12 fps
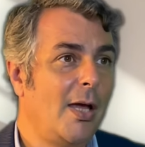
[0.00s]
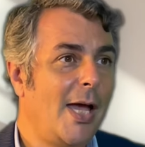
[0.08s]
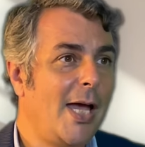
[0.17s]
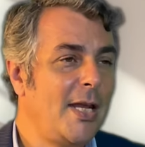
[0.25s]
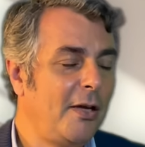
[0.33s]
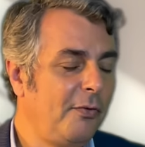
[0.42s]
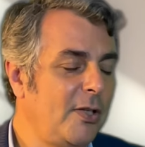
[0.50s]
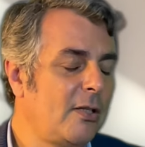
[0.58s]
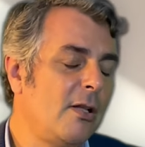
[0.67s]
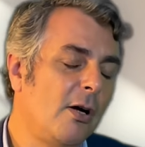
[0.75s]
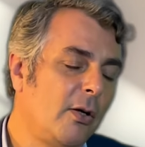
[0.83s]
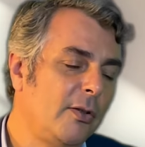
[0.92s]
And I think
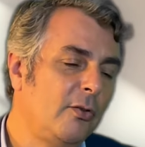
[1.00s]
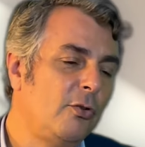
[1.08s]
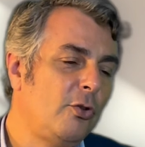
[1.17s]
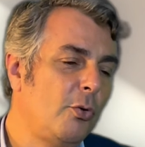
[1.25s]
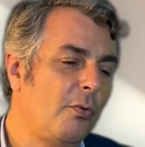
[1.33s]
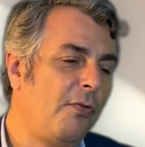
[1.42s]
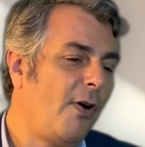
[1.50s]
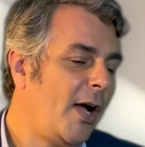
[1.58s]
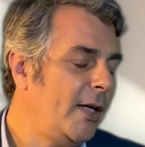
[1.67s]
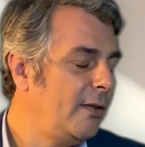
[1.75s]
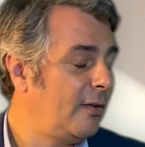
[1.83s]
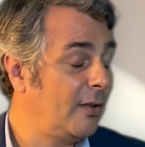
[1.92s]
now his new
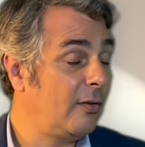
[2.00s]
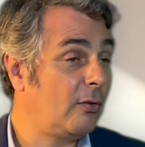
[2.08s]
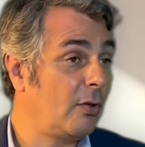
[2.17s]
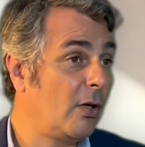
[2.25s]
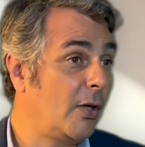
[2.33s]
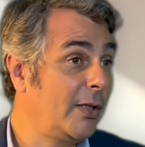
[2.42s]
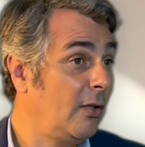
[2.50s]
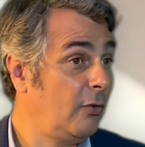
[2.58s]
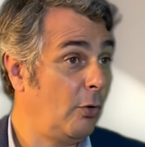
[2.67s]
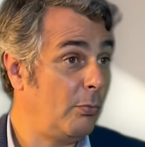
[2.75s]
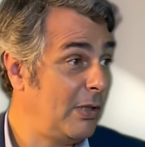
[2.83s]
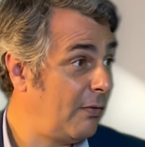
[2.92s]
fight, it's against
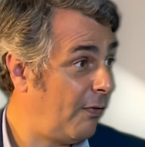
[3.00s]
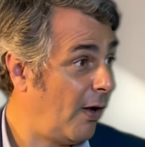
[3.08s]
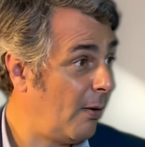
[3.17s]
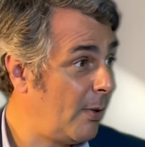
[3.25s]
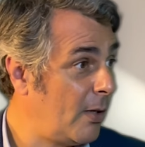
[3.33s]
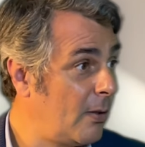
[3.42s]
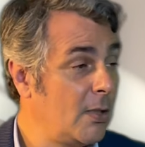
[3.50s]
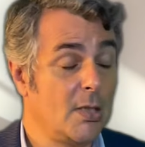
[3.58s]
the big pharma.